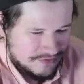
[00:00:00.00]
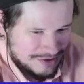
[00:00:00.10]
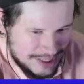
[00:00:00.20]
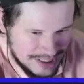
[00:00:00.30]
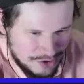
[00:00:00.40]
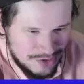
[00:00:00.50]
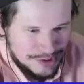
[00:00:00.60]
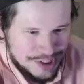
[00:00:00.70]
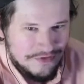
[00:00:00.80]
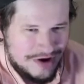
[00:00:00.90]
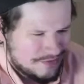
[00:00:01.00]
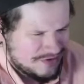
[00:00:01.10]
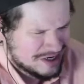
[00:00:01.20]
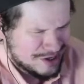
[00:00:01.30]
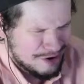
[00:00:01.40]
solo self-found.
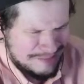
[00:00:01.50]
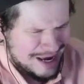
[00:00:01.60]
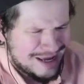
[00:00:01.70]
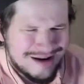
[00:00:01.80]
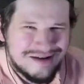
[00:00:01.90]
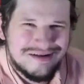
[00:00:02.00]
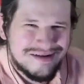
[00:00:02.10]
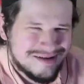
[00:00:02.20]
Fuck no, I'm not. Yeah.